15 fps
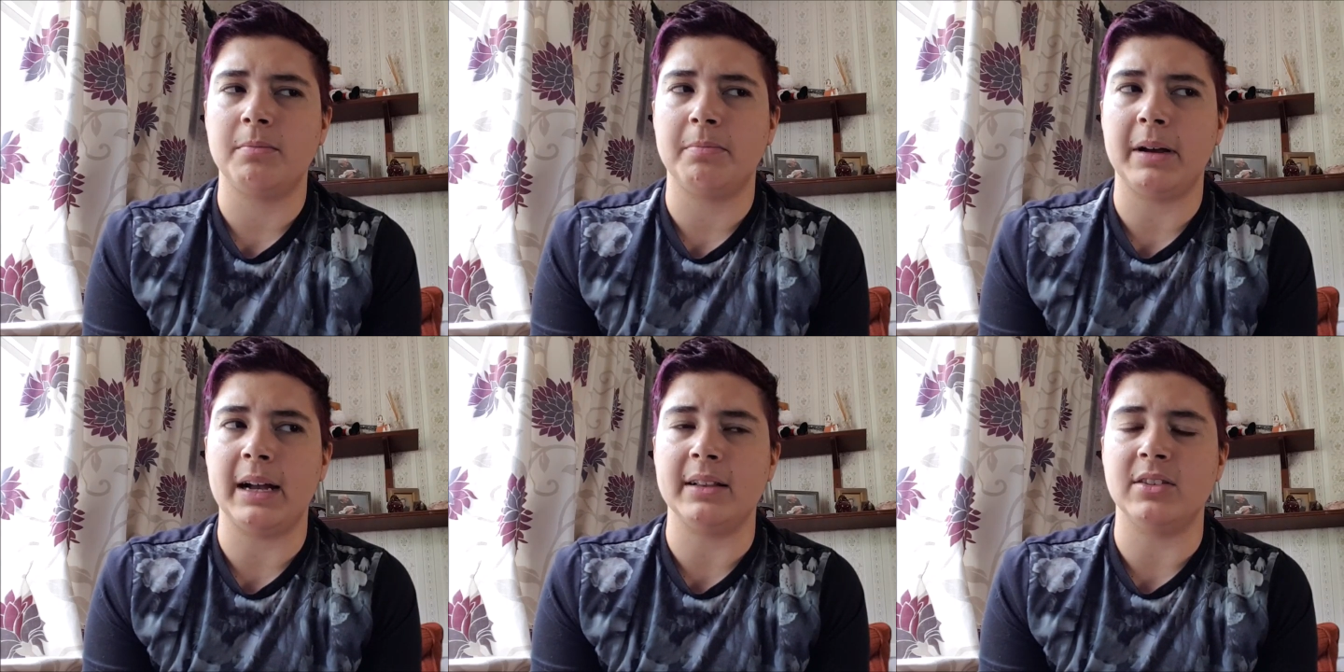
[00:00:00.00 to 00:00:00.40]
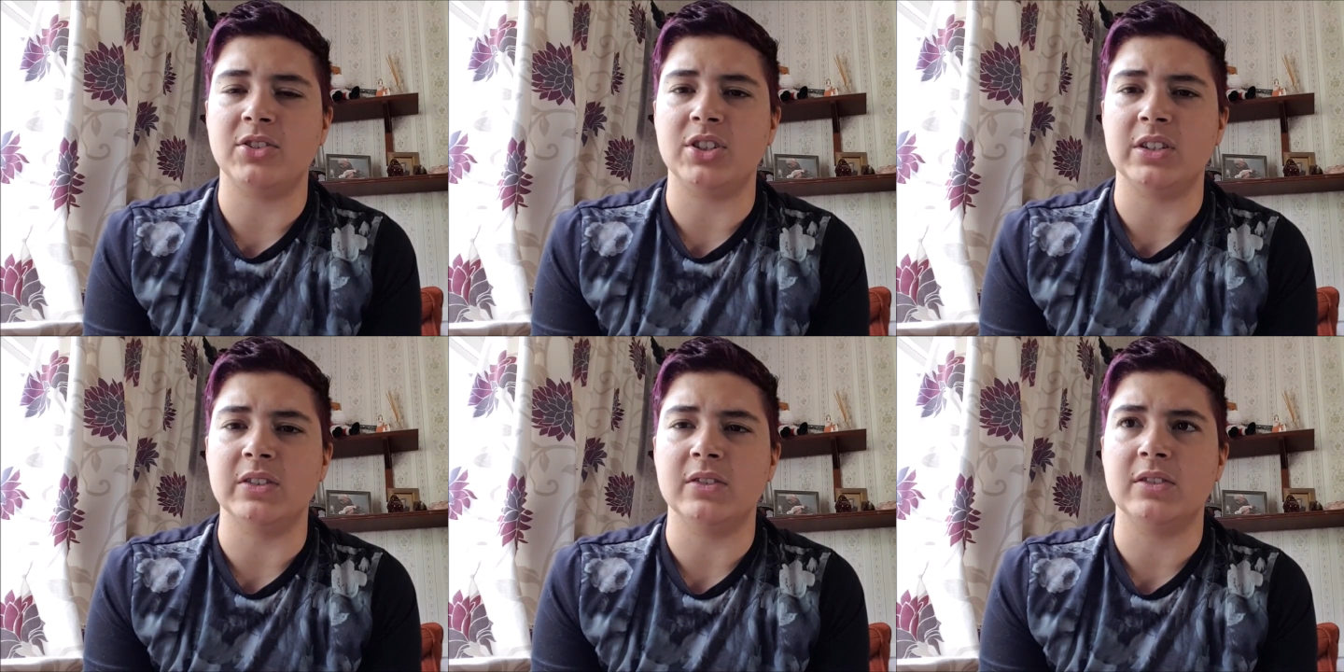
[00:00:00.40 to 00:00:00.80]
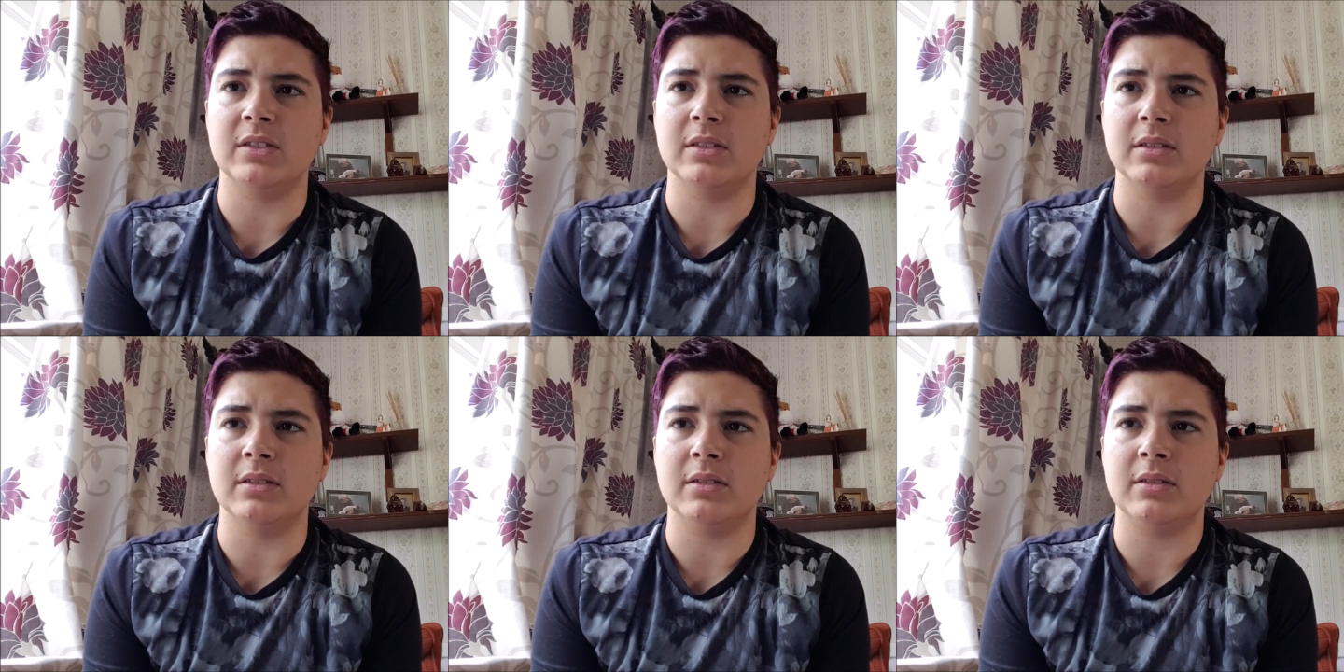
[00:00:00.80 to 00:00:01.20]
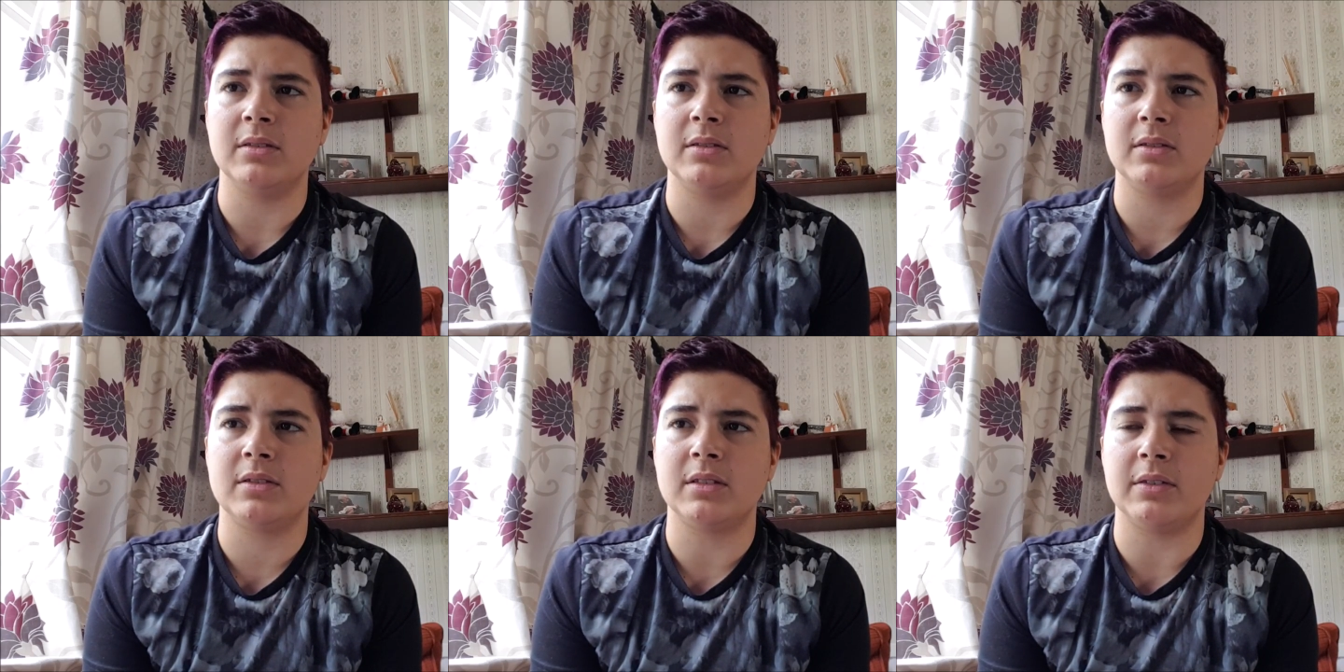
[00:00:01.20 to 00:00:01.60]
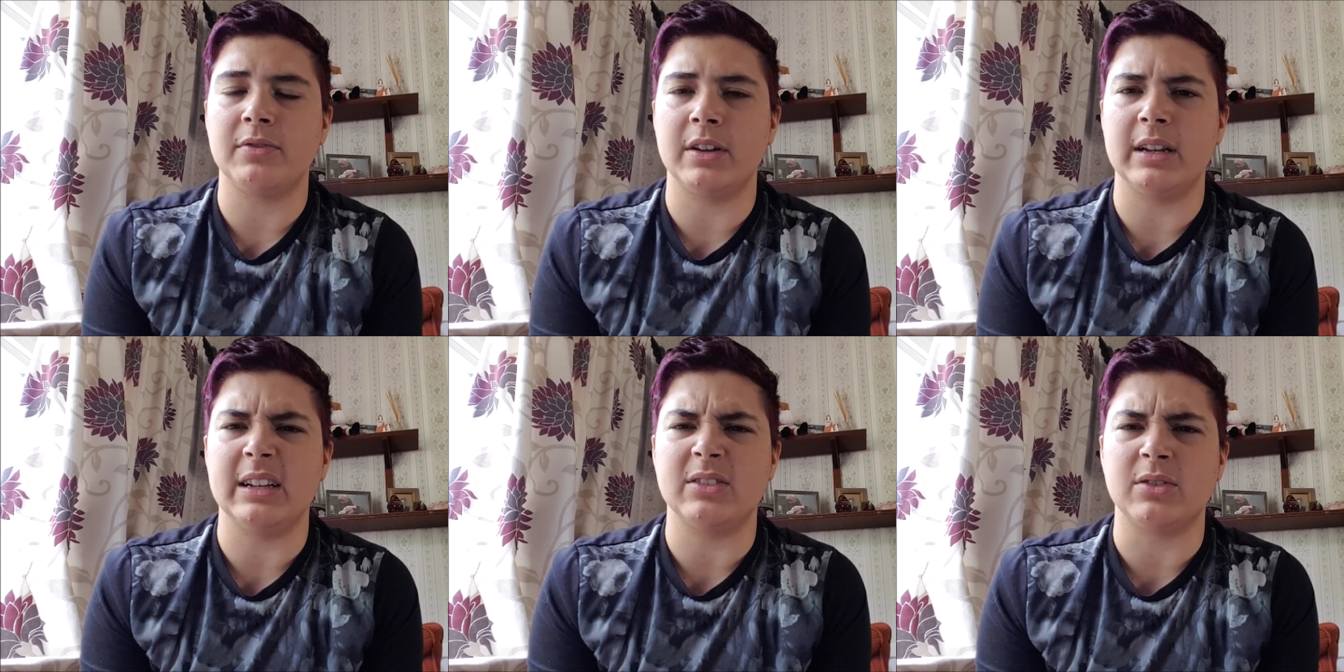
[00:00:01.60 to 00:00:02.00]
bandages and
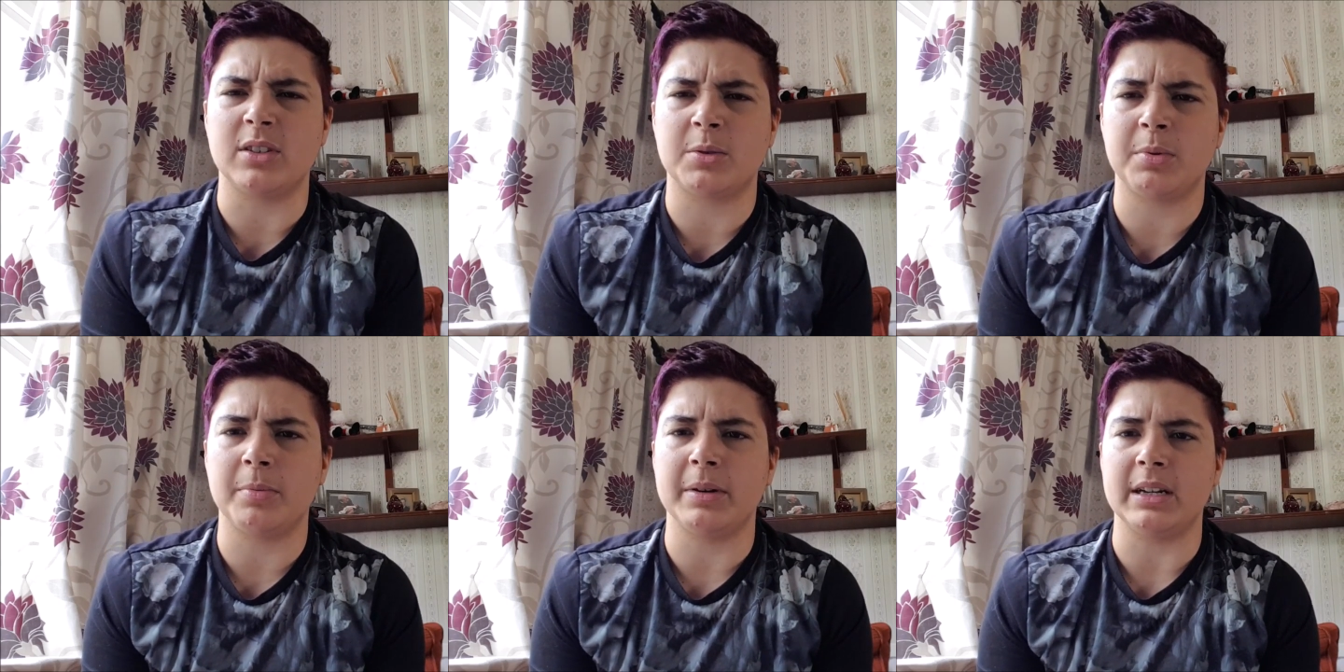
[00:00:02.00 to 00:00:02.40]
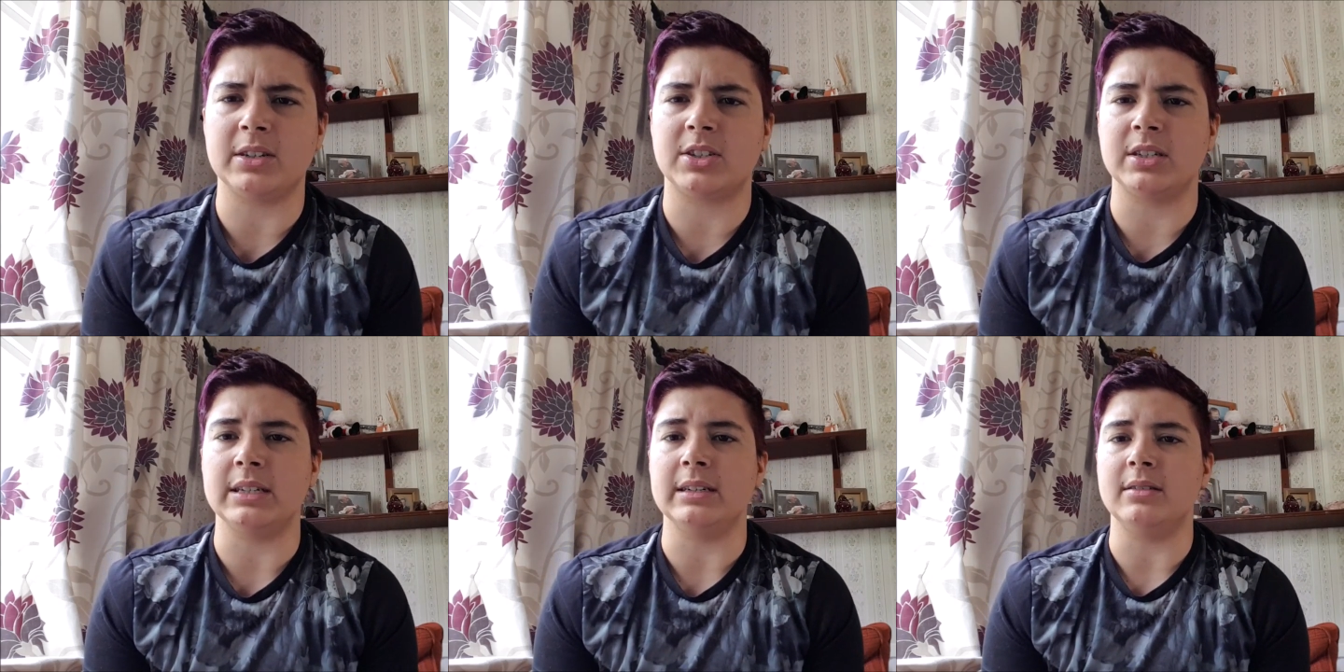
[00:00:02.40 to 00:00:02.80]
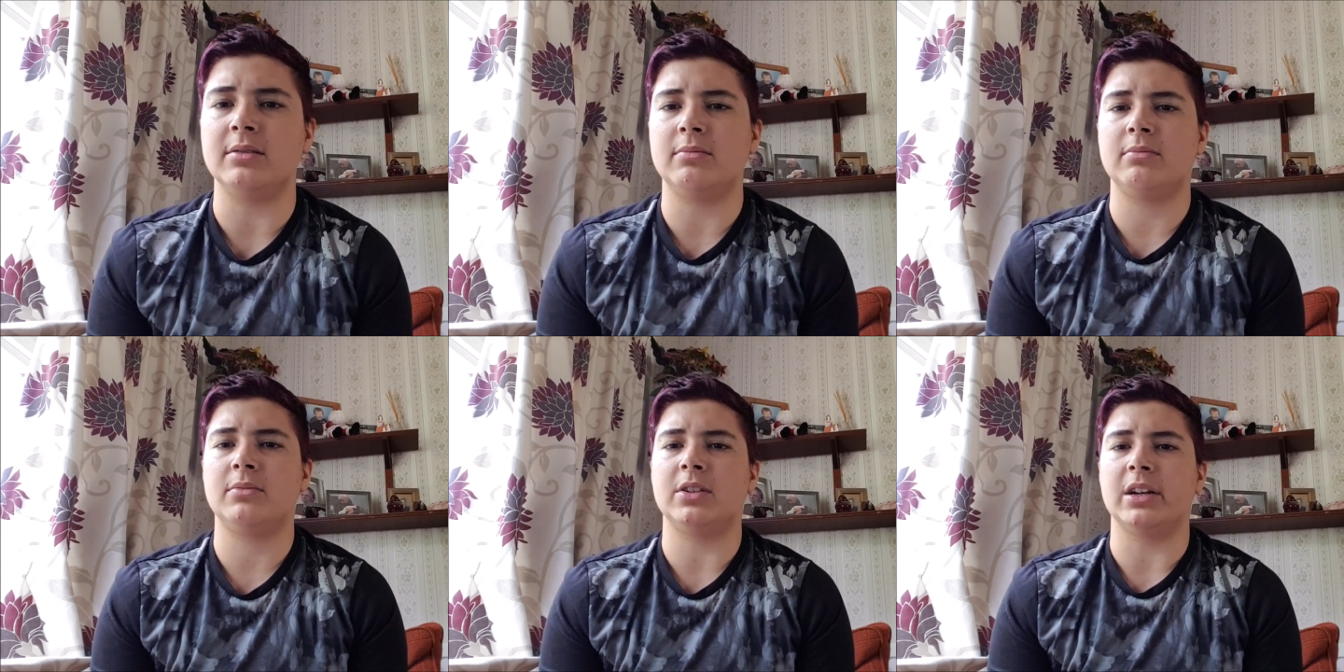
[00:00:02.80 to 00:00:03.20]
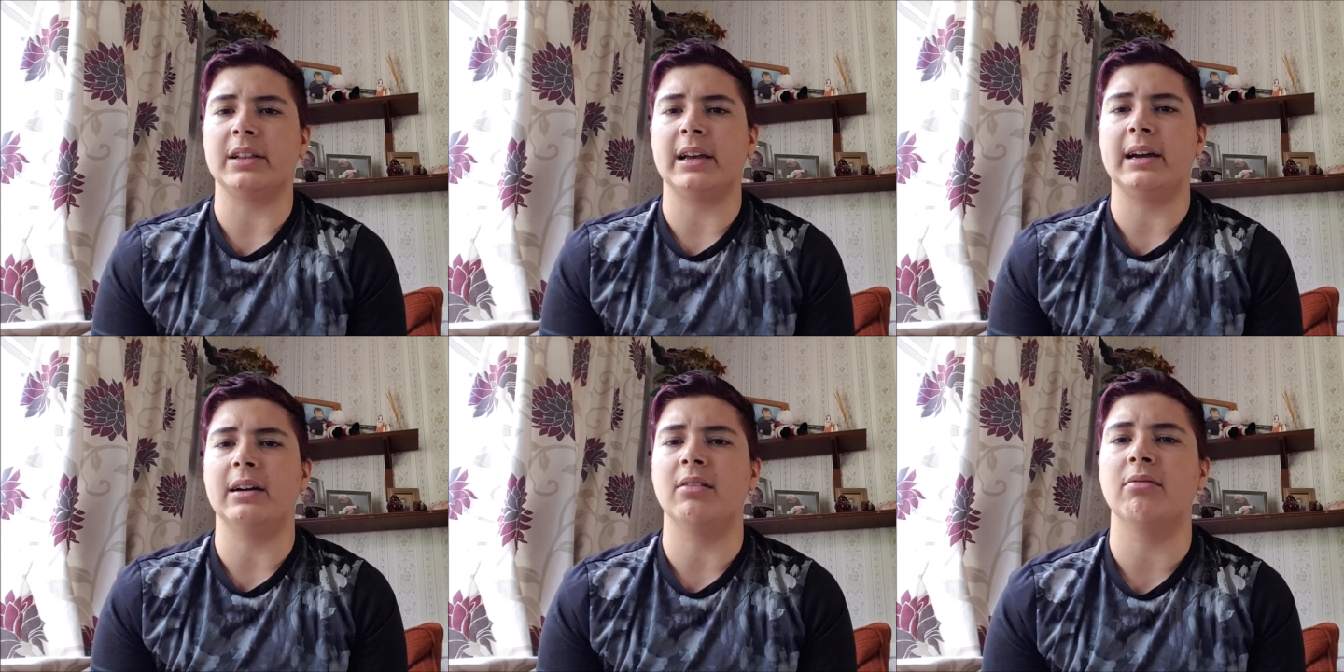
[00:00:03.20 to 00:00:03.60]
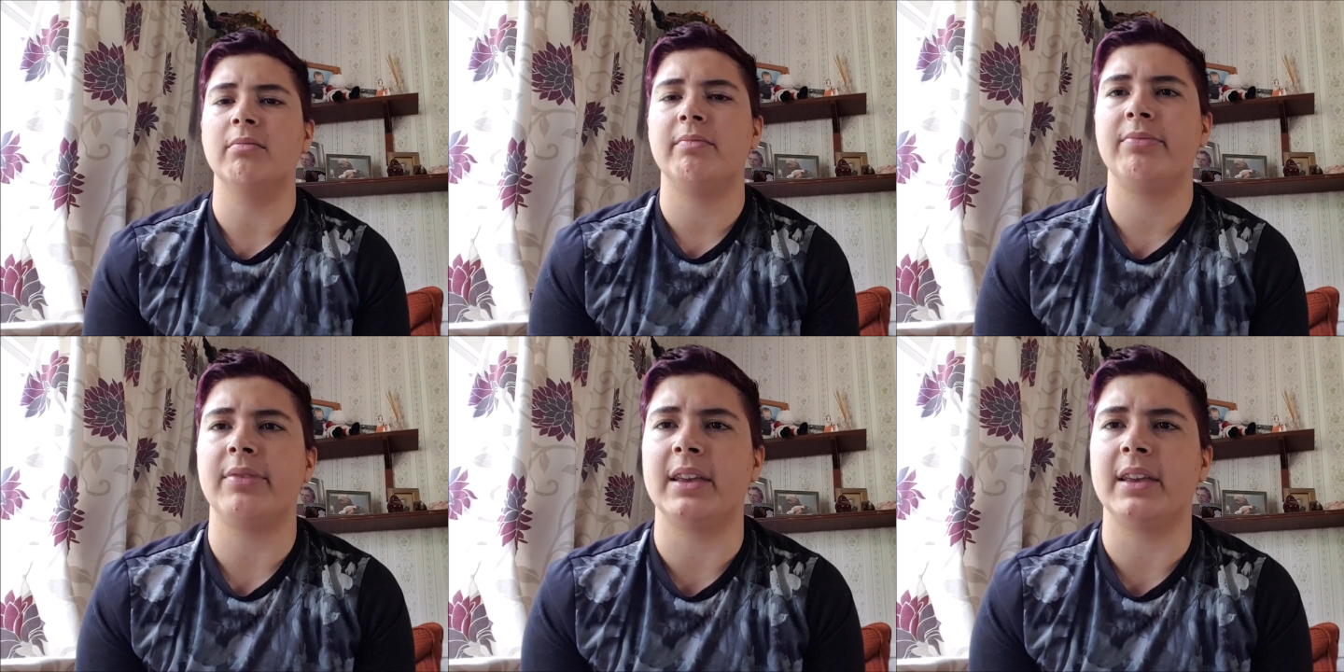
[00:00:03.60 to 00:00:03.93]
stuff like that, so I should probably actually check that out.